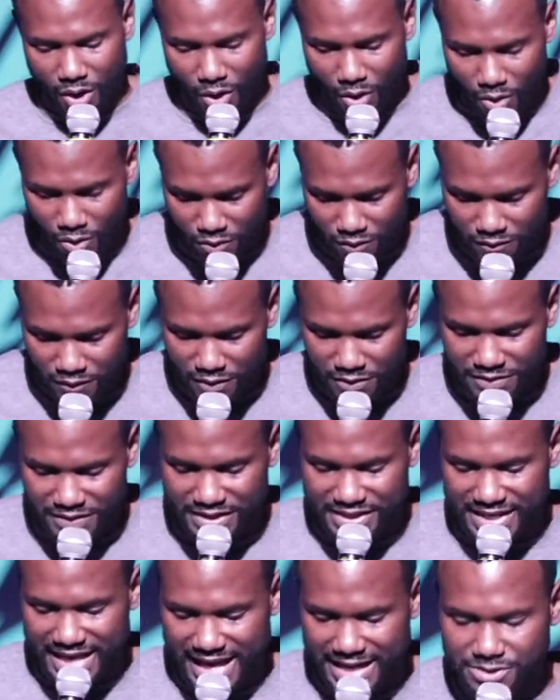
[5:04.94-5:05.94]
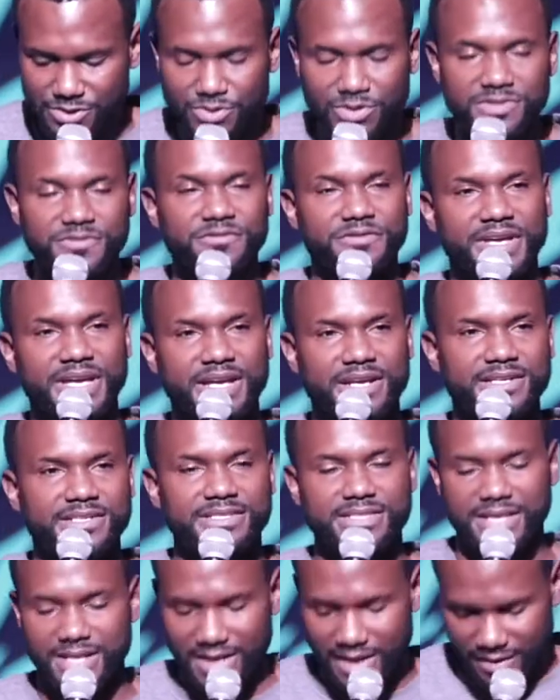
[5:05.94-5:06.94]
over the natural
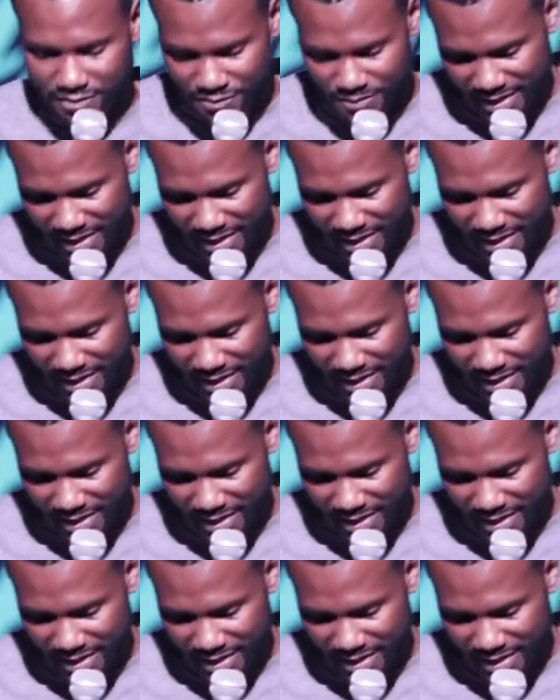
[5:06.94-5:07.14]
affairs of